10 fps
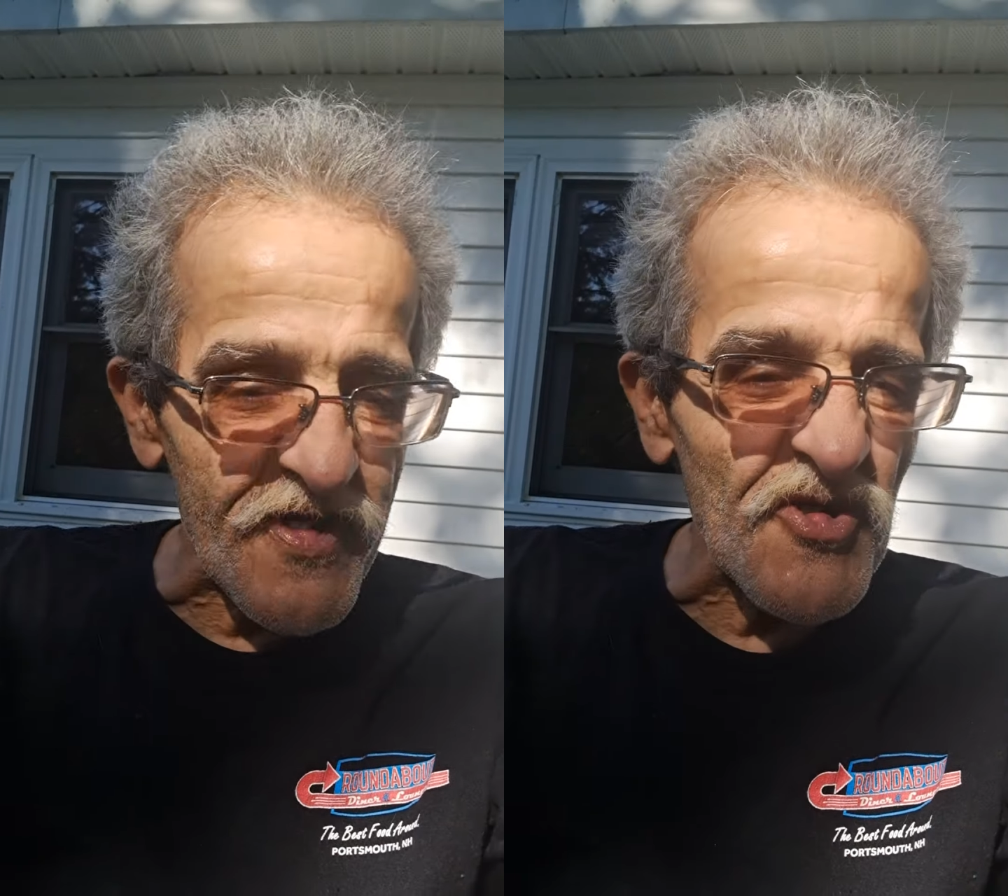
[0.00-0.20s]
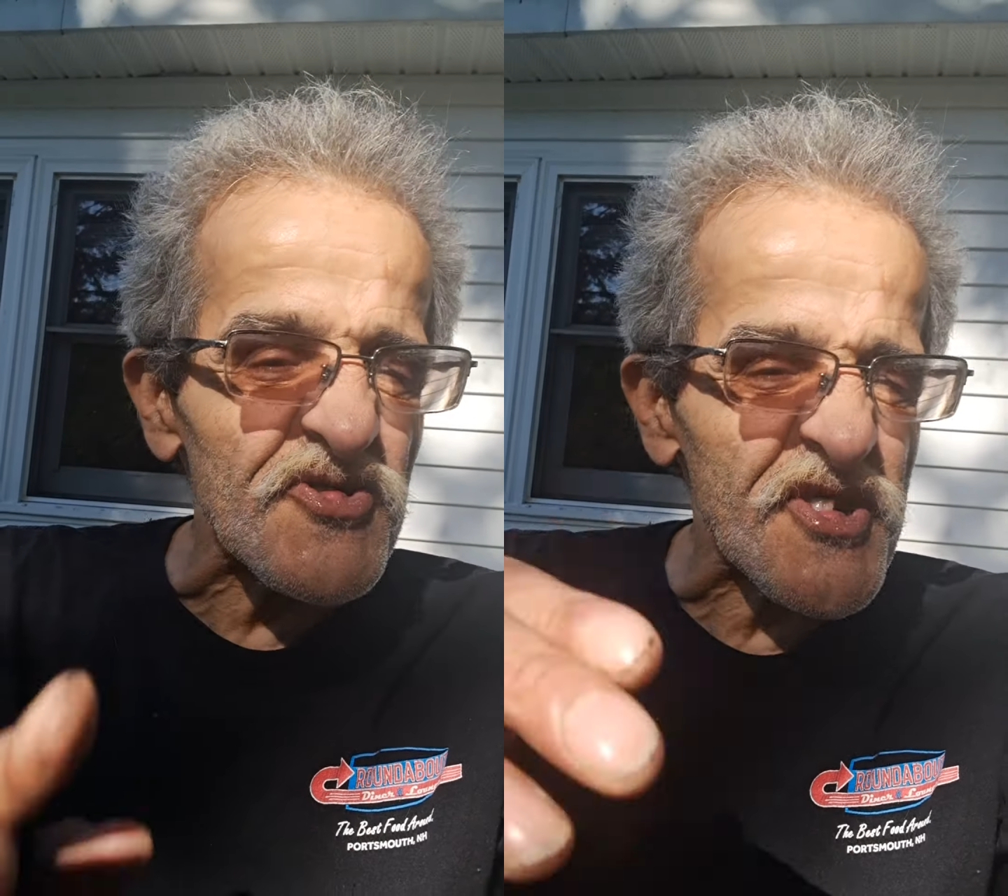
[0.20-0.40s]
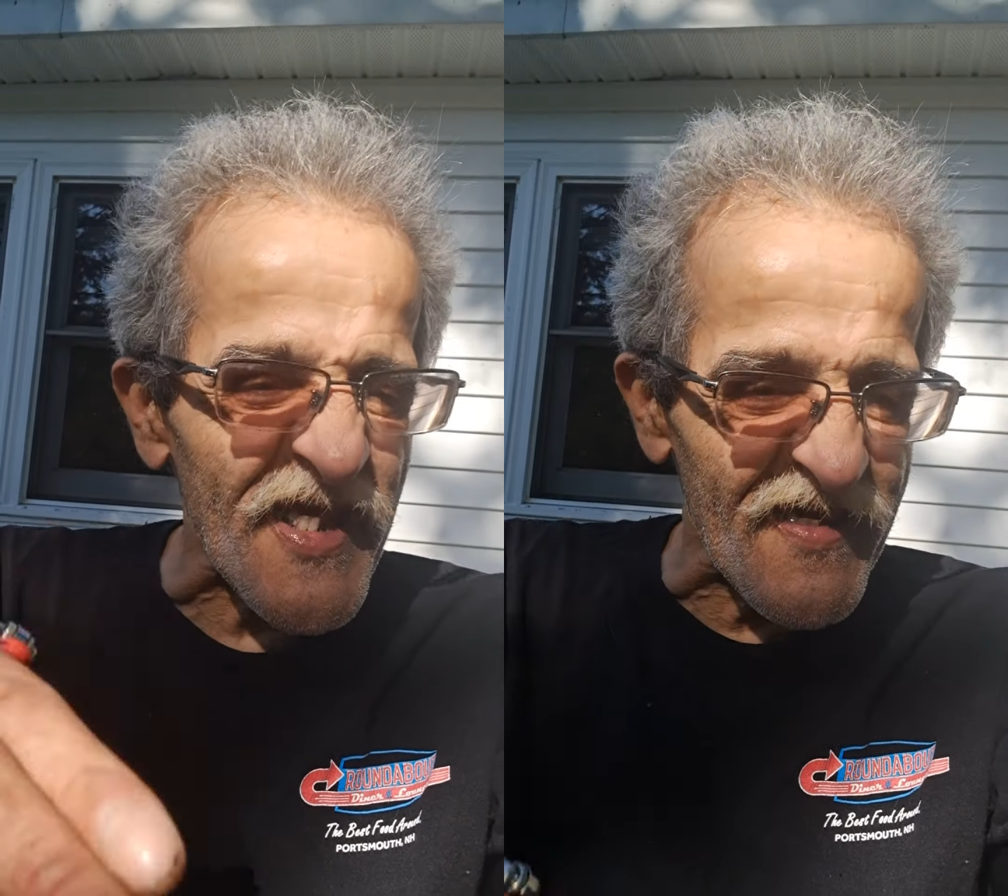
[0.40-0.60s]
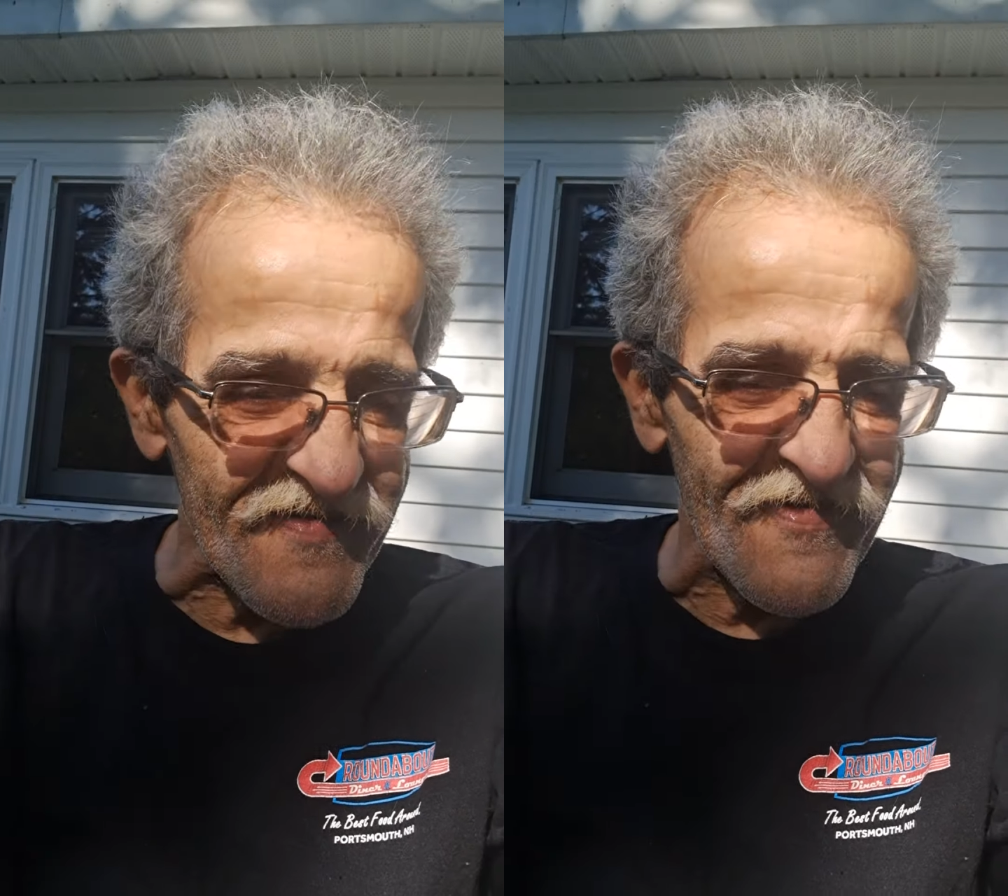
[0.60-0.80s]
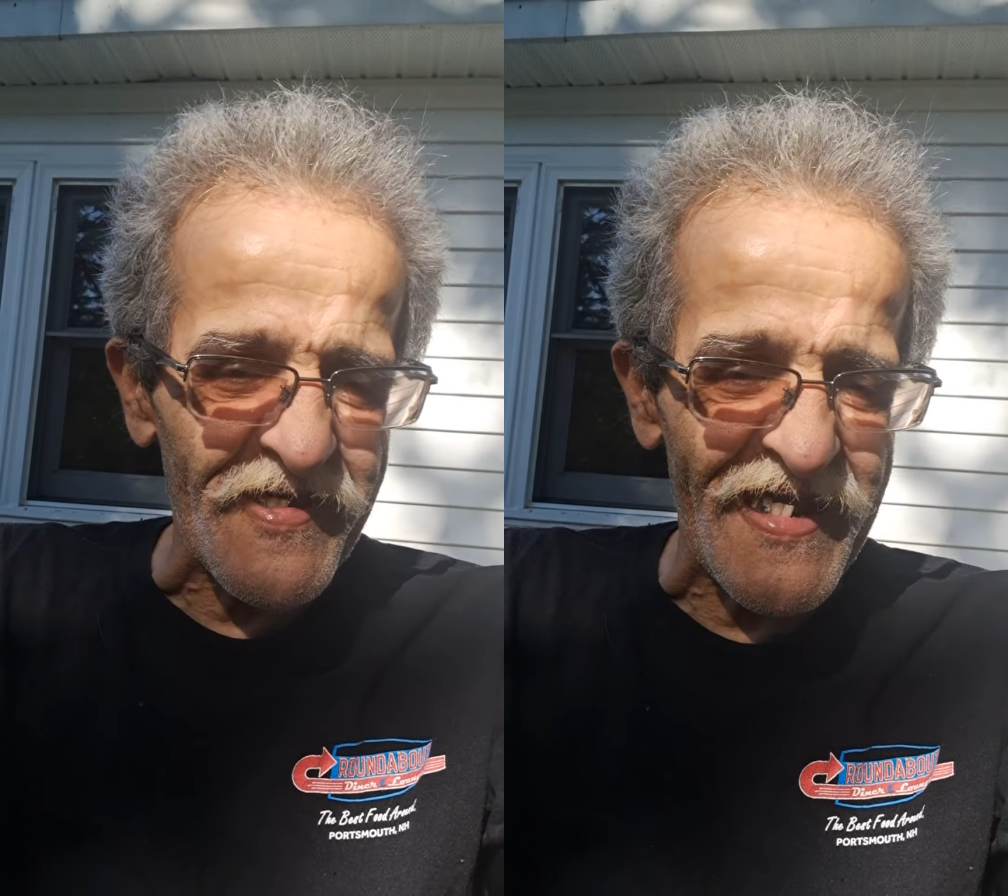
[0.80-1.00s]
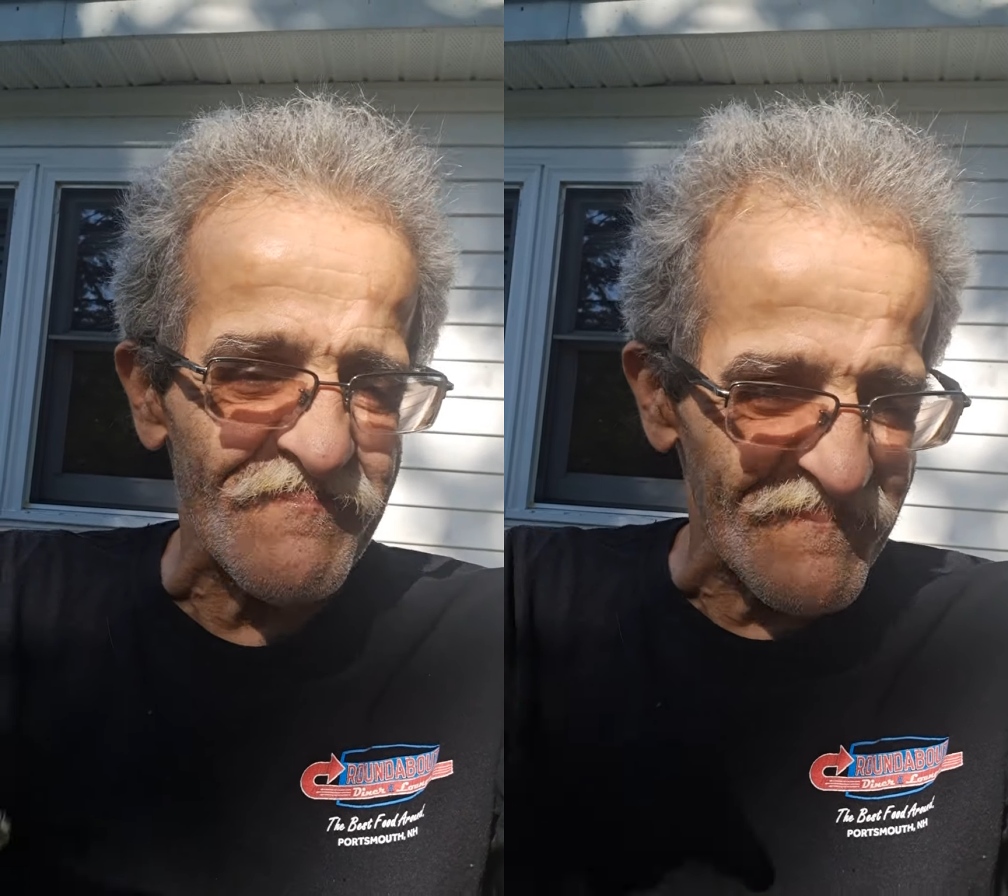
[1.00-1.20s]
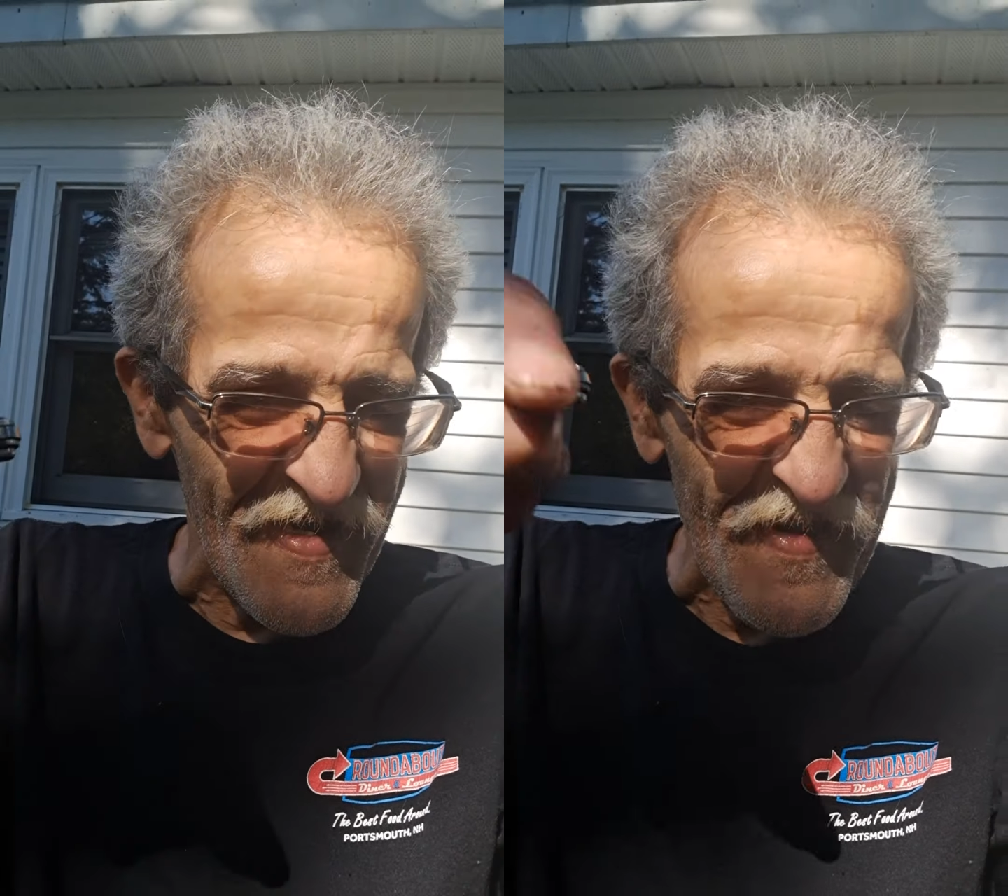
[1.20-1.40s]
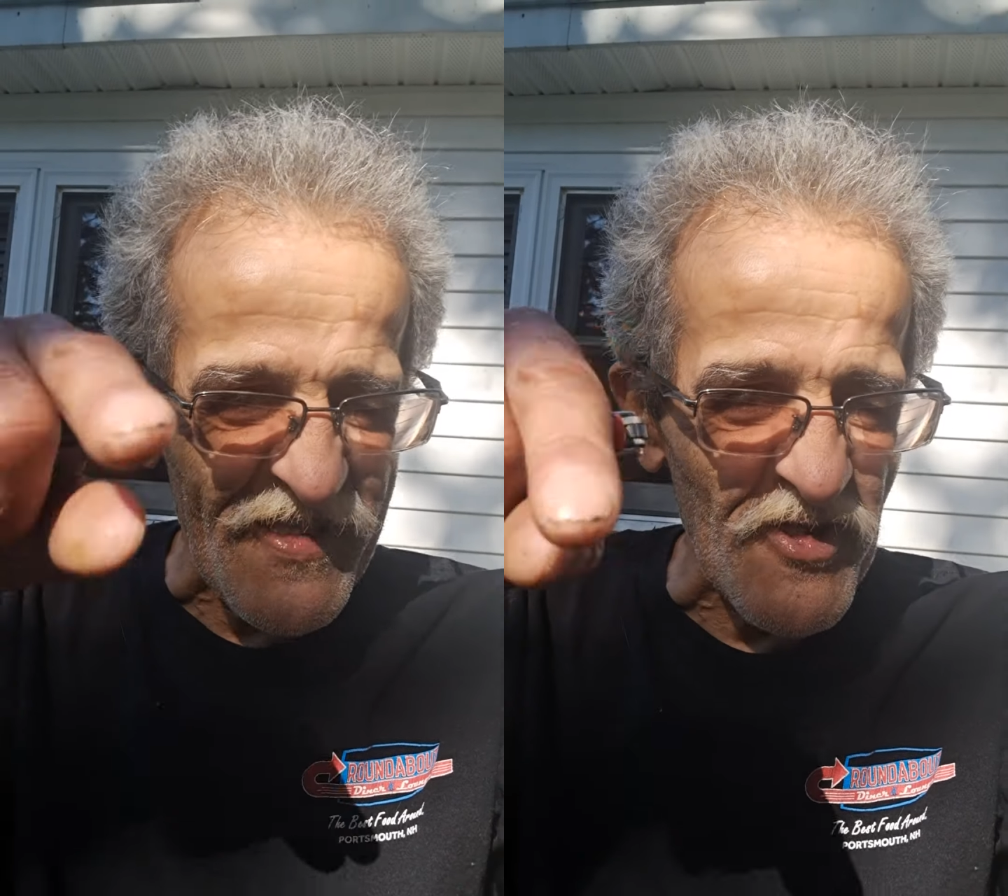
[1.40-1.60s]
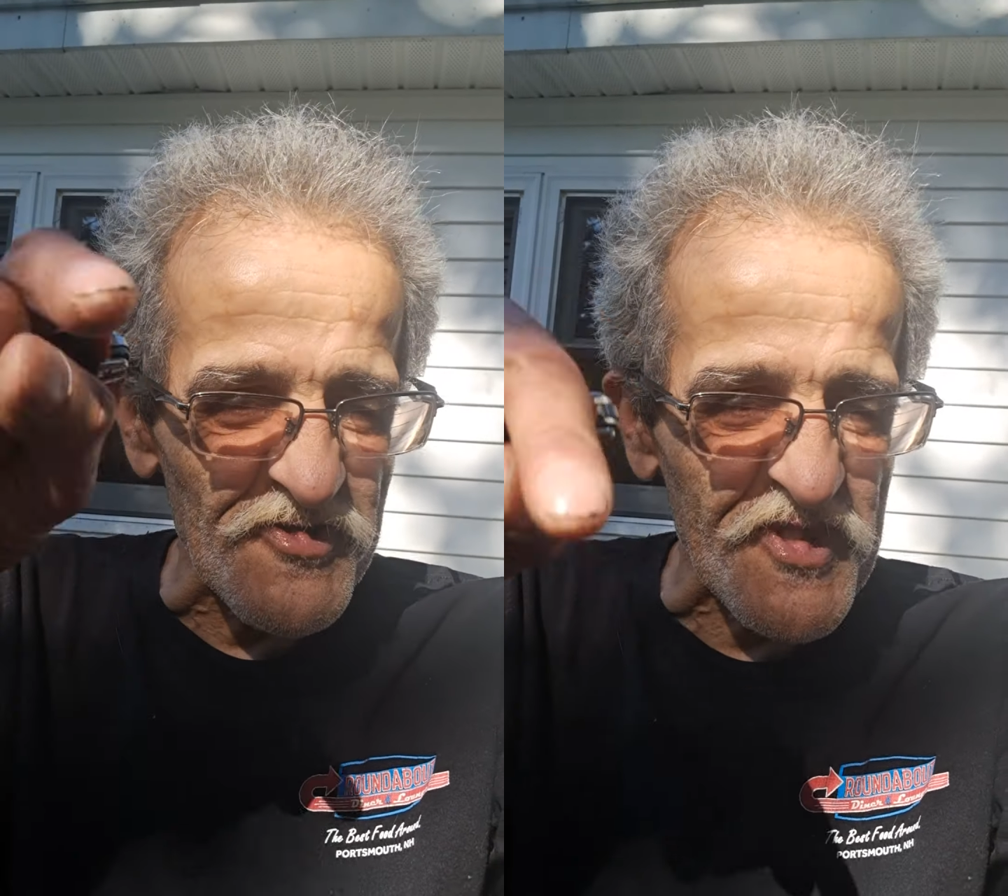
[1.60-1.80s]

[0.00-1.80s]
you'll see it okay and that little